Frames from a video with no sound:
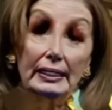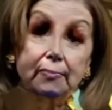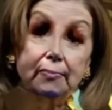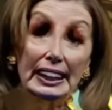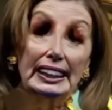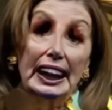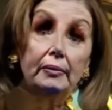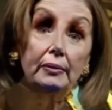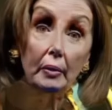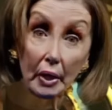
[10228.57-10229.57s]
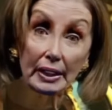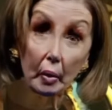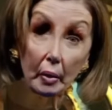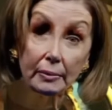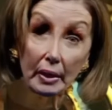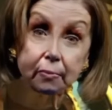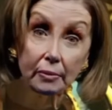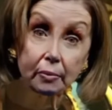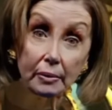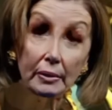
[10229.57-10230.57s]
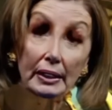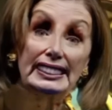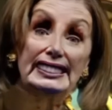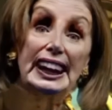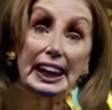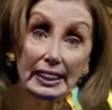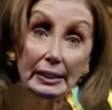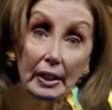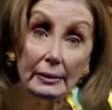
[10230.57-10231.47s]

I let one Trump supporter stand up to me,